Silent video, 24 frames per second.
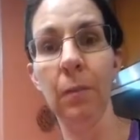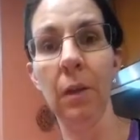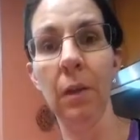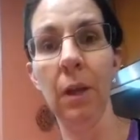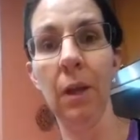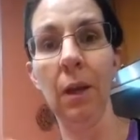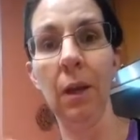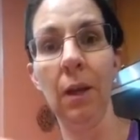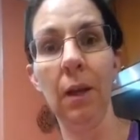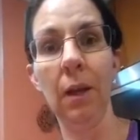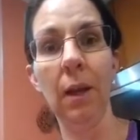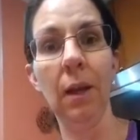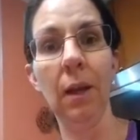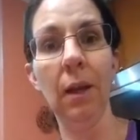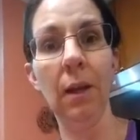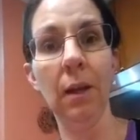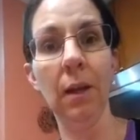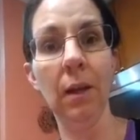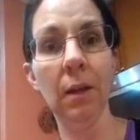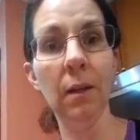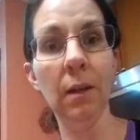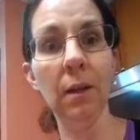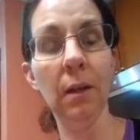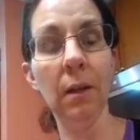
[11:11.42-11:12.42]
in
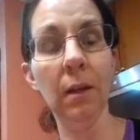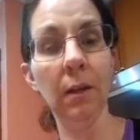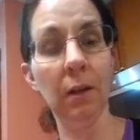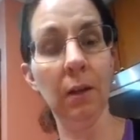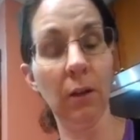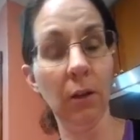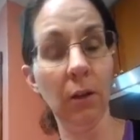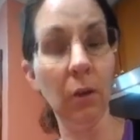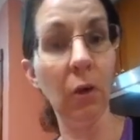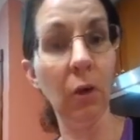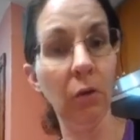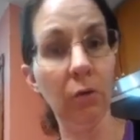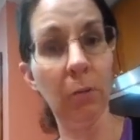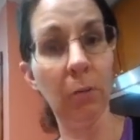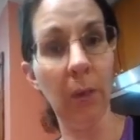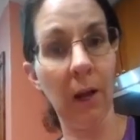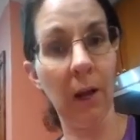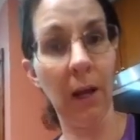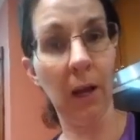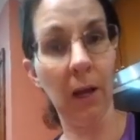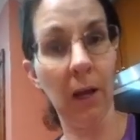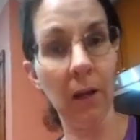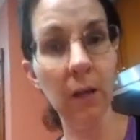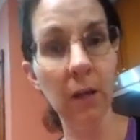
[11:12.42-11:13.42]
like a loaf
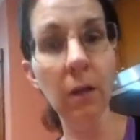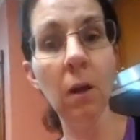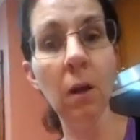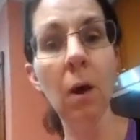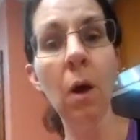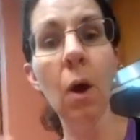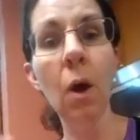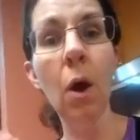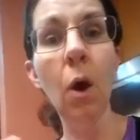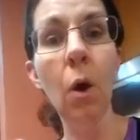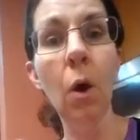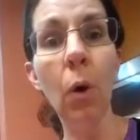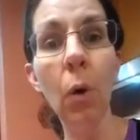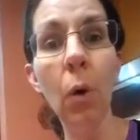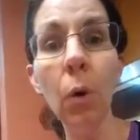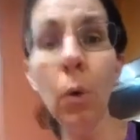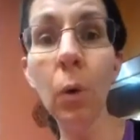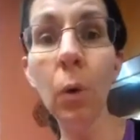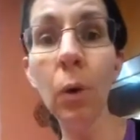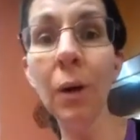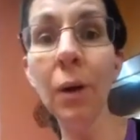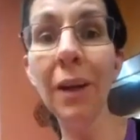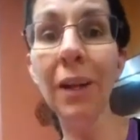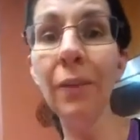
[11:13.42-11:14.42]
pan,
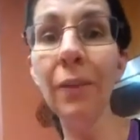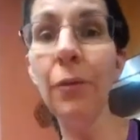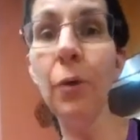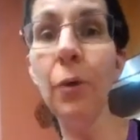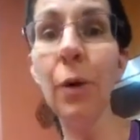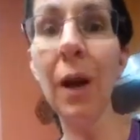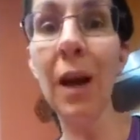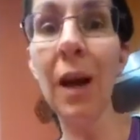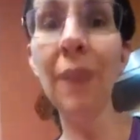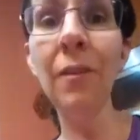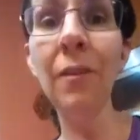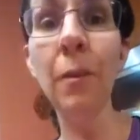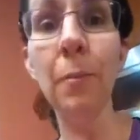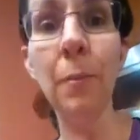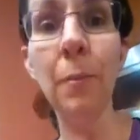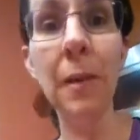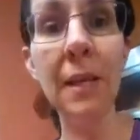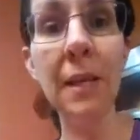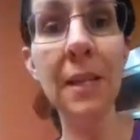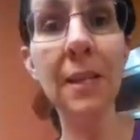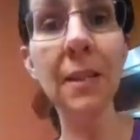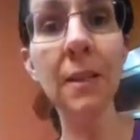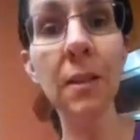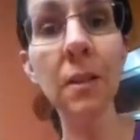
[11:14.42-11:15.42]
or if you have a
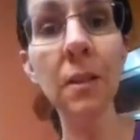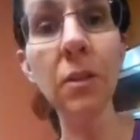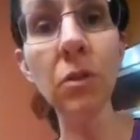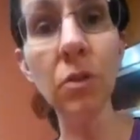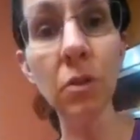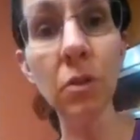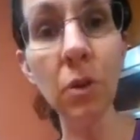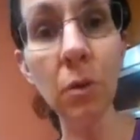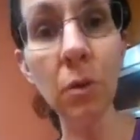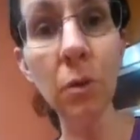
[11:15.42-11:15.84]
pizza stone,